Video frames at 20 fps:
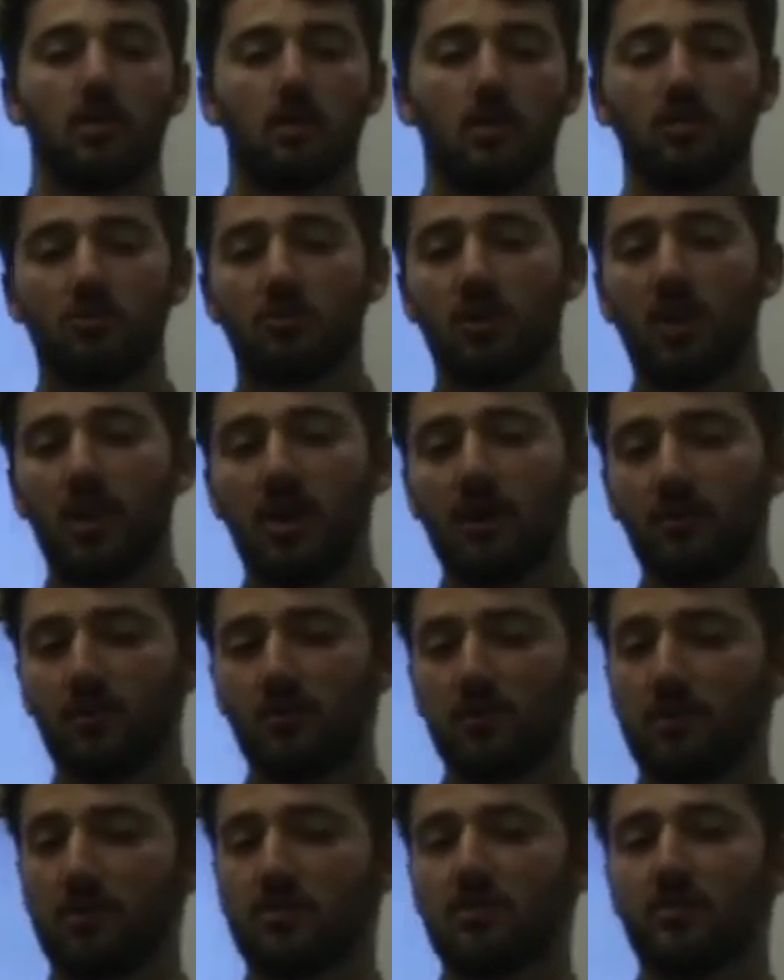The graph
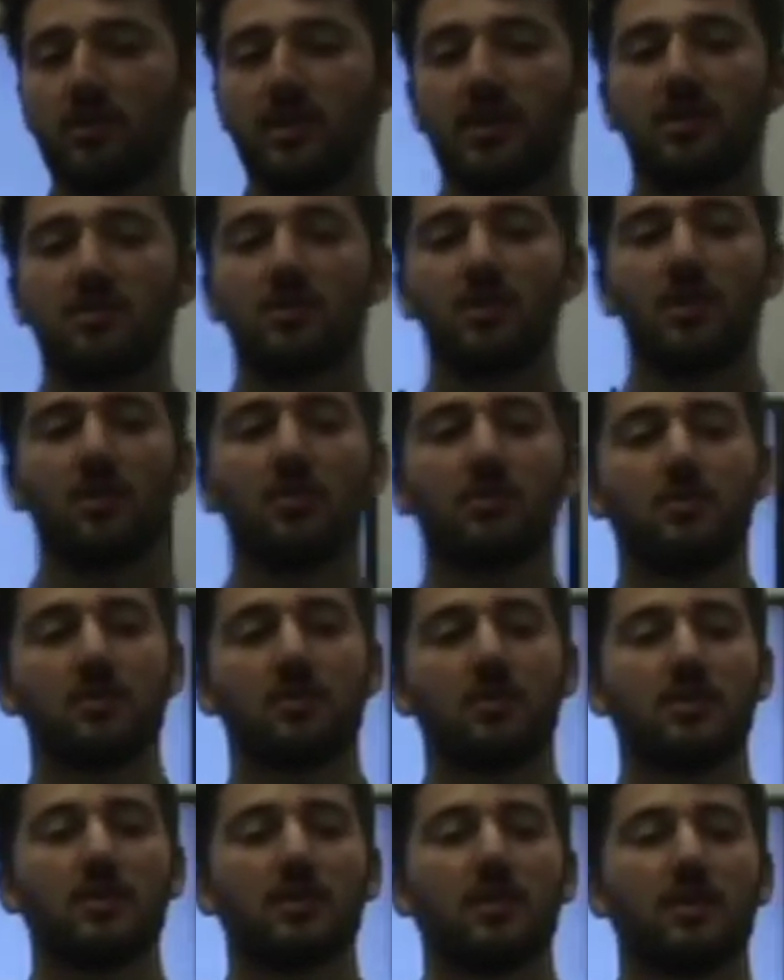on the screen
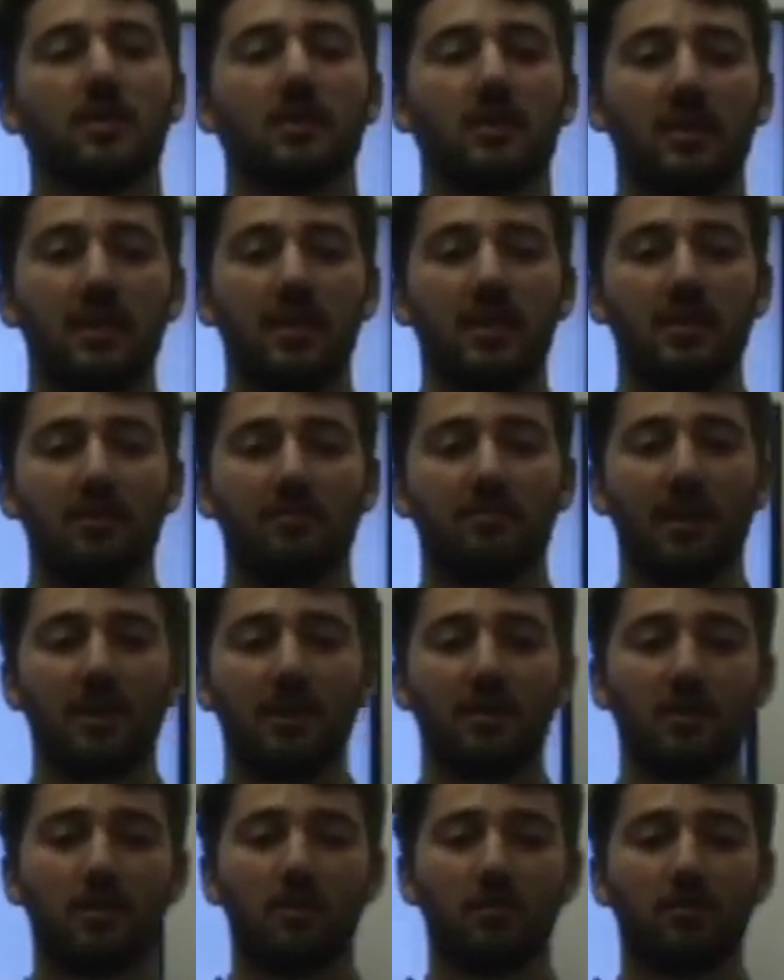shows the
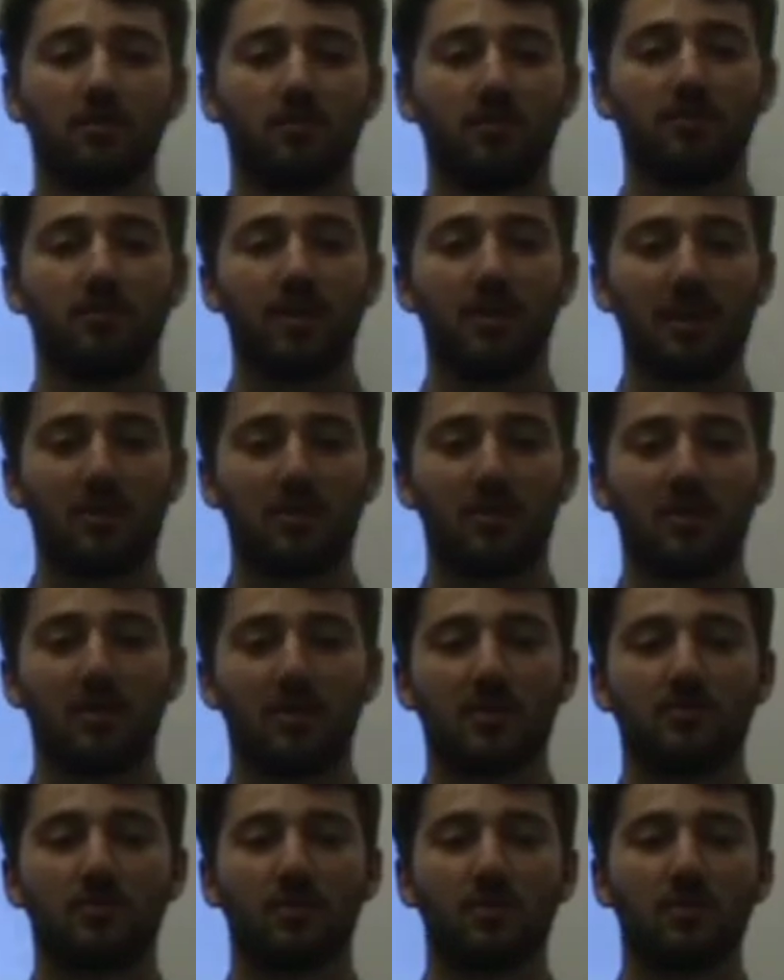value of
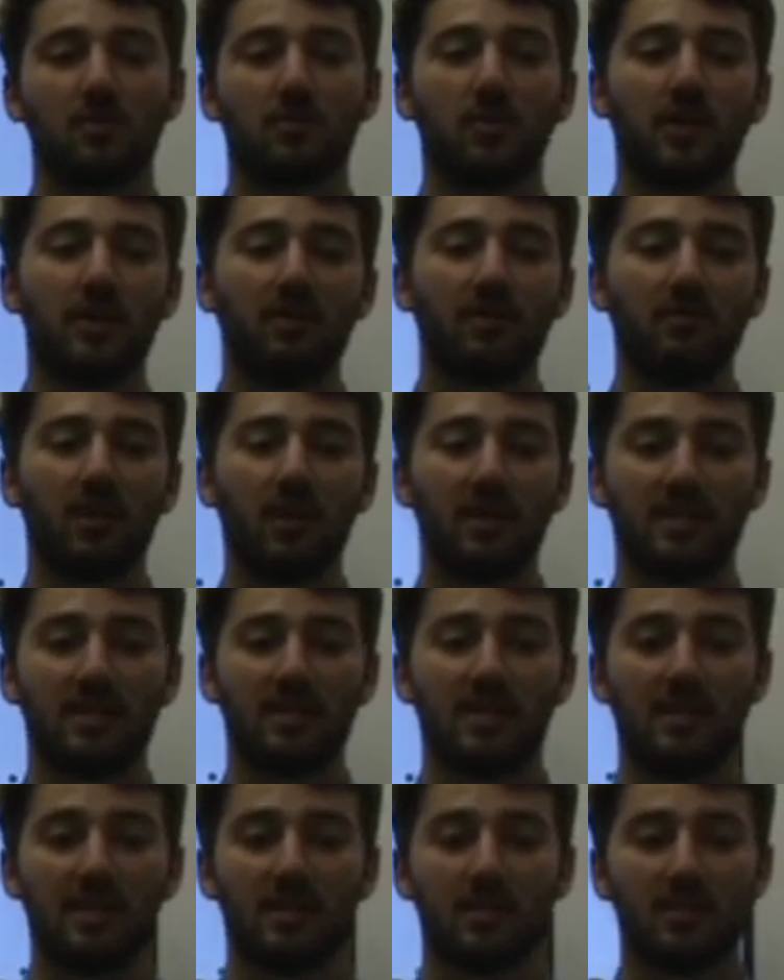Bitcoins from
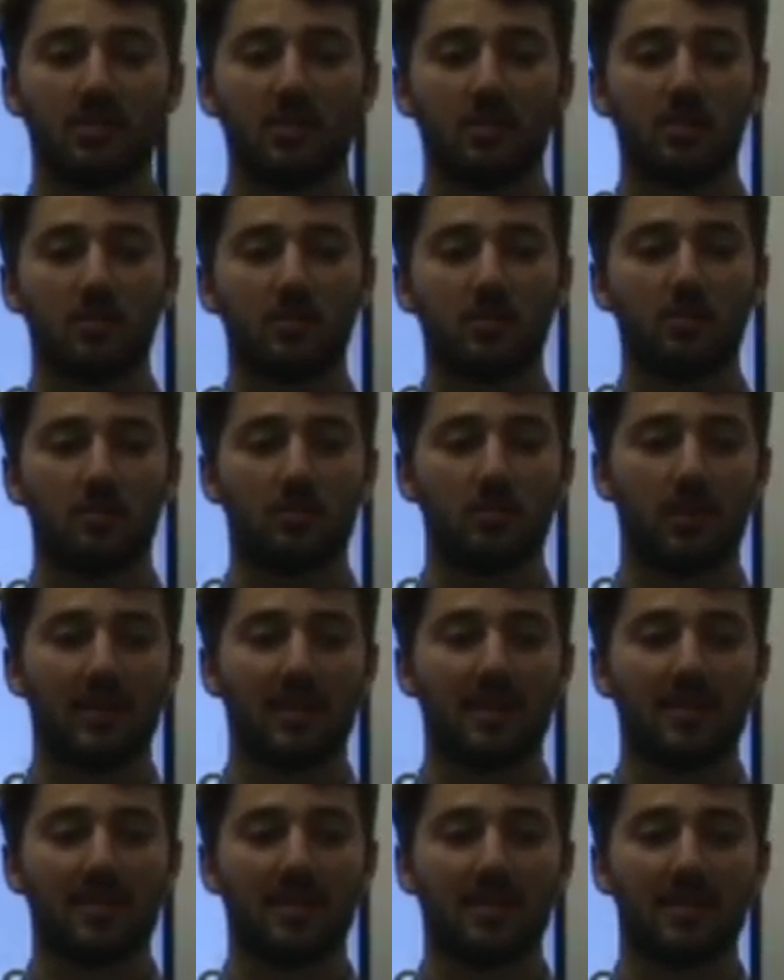2013 to
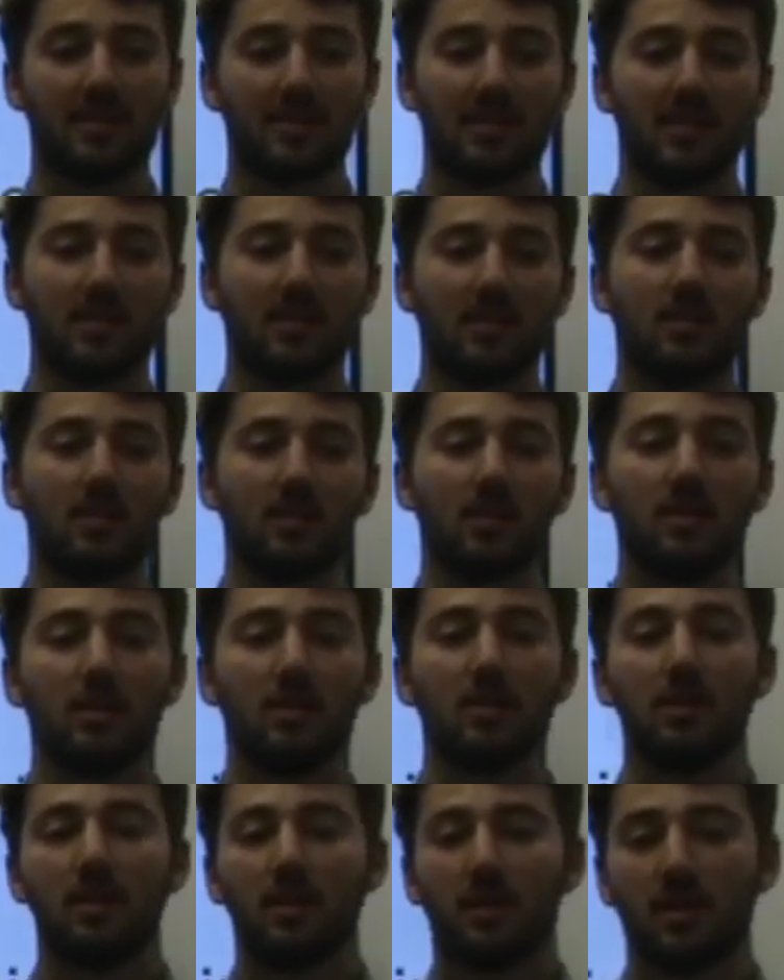2016.
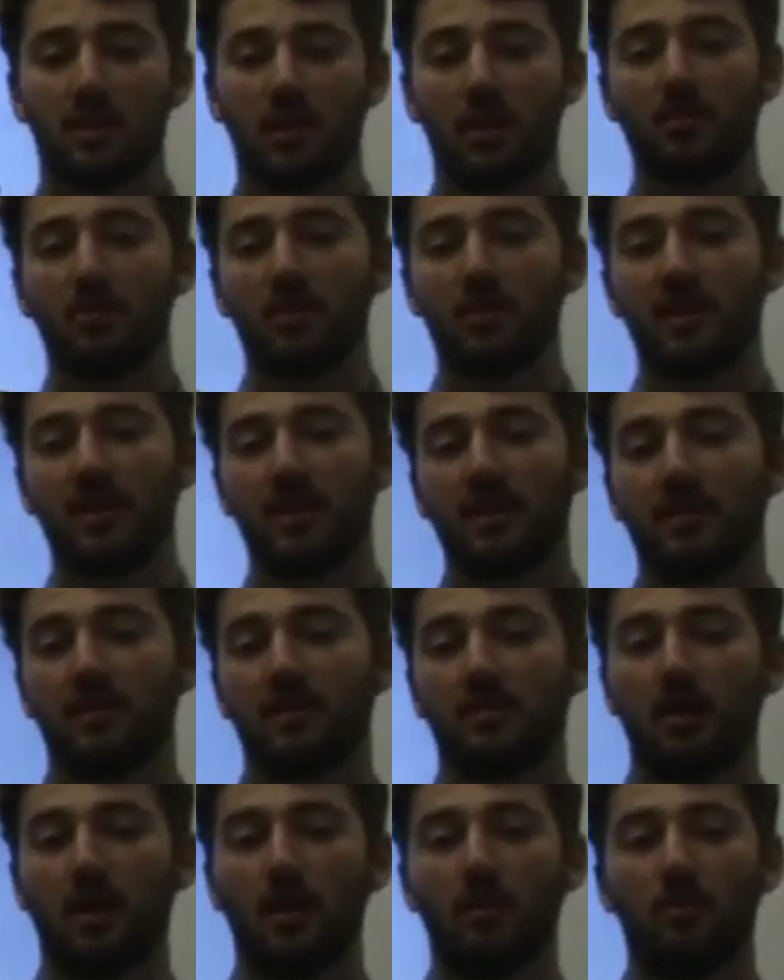Currently,
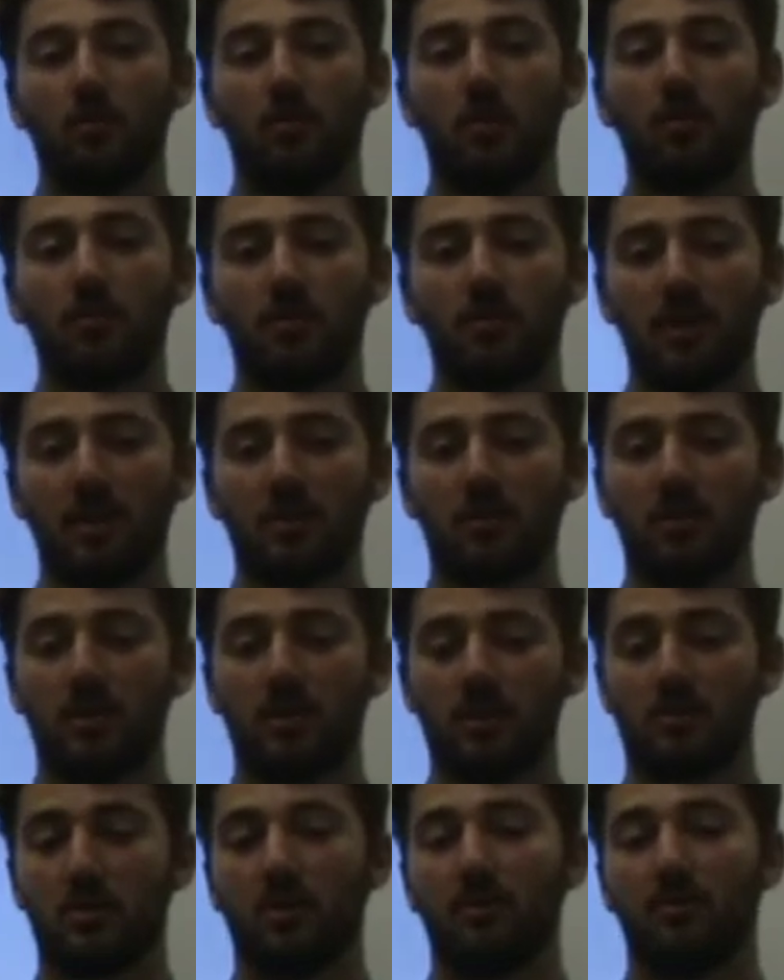one Bitcoin
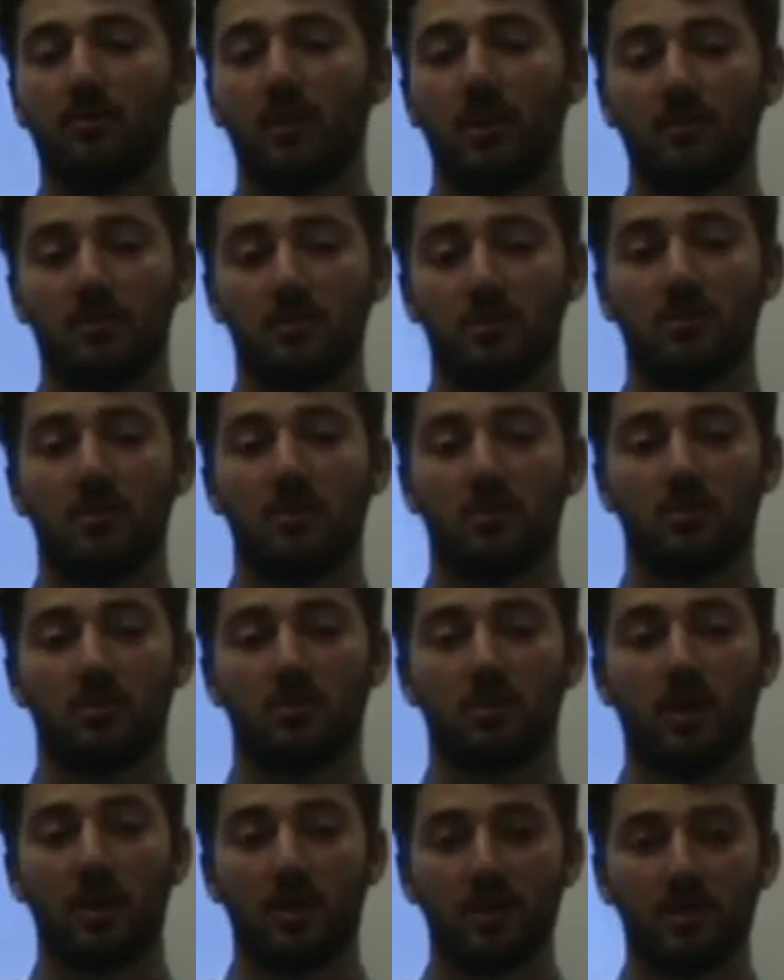is worth
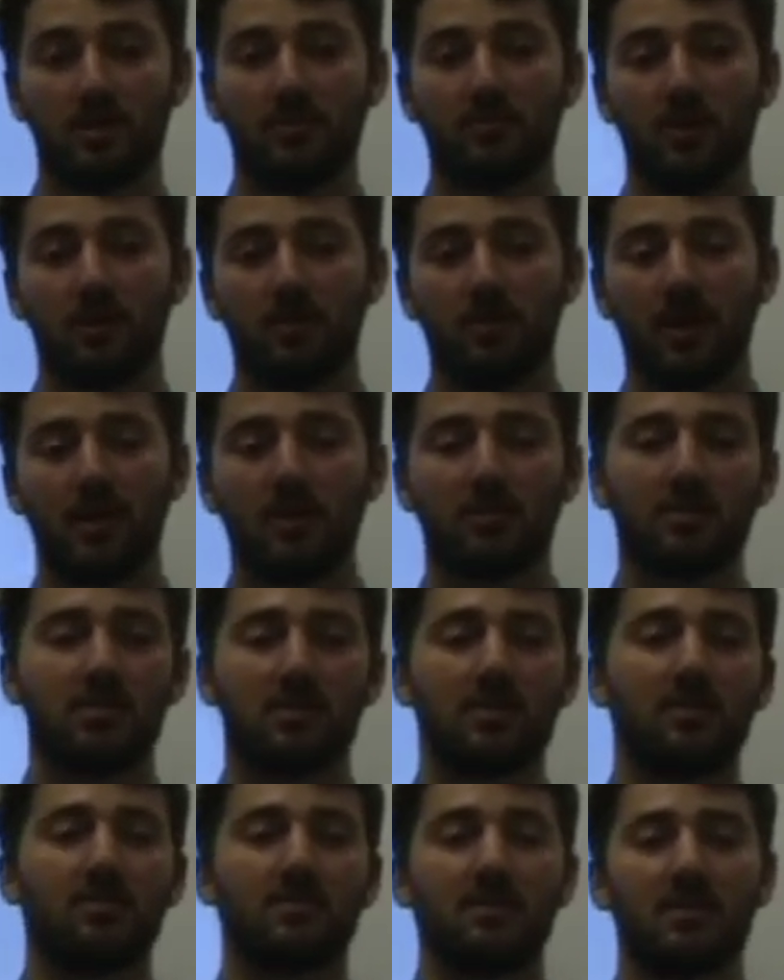
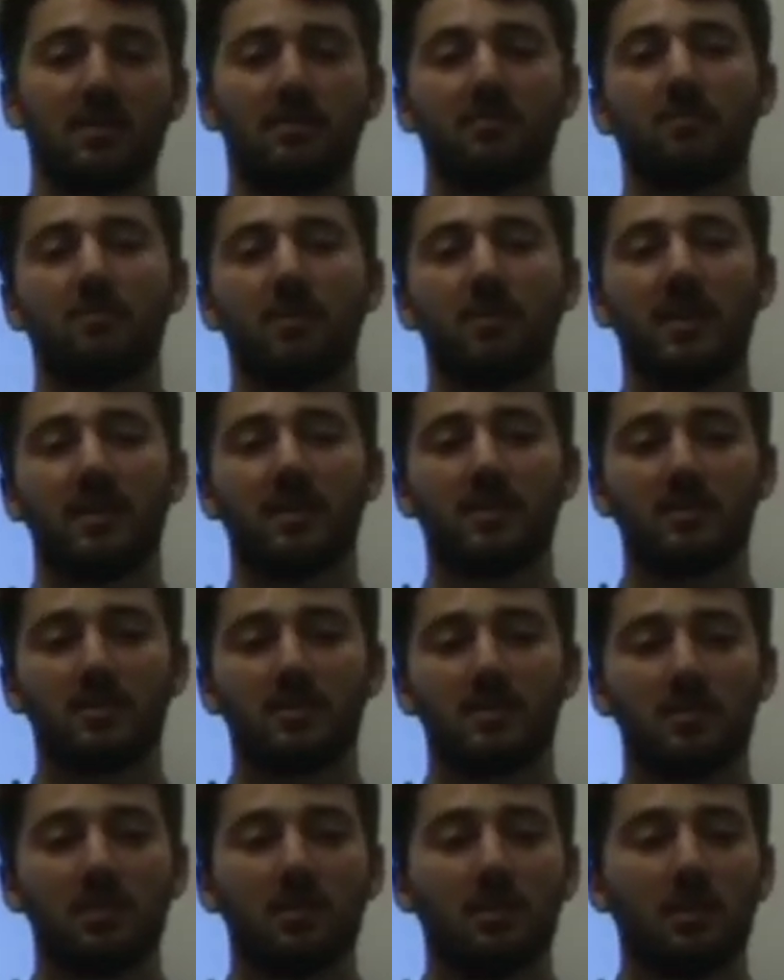
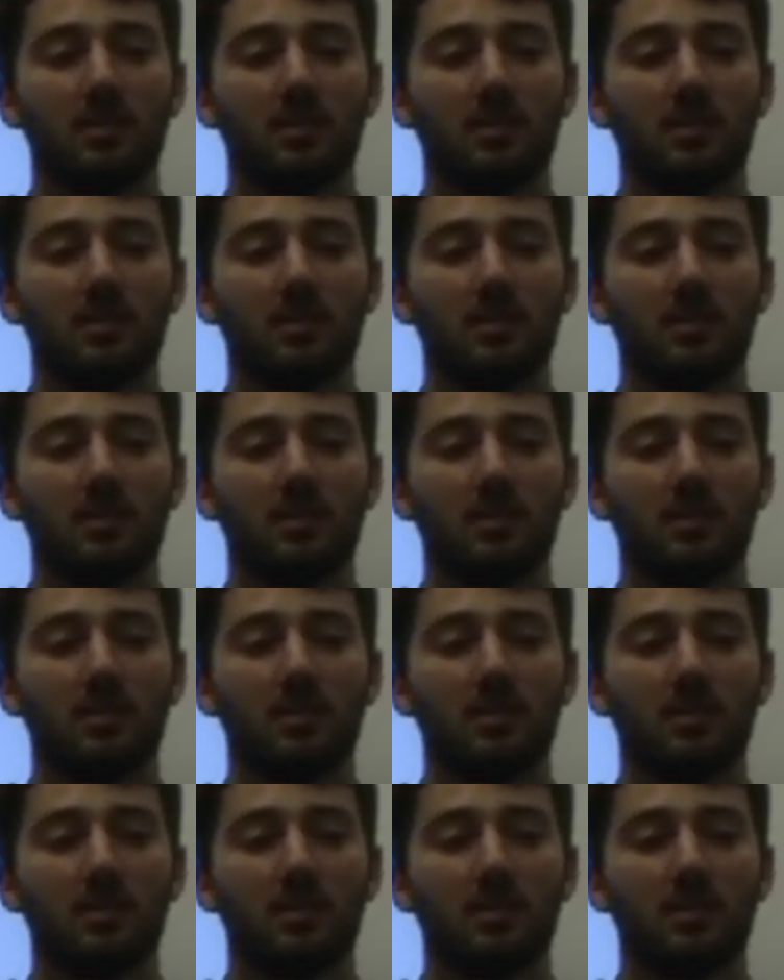£593.77.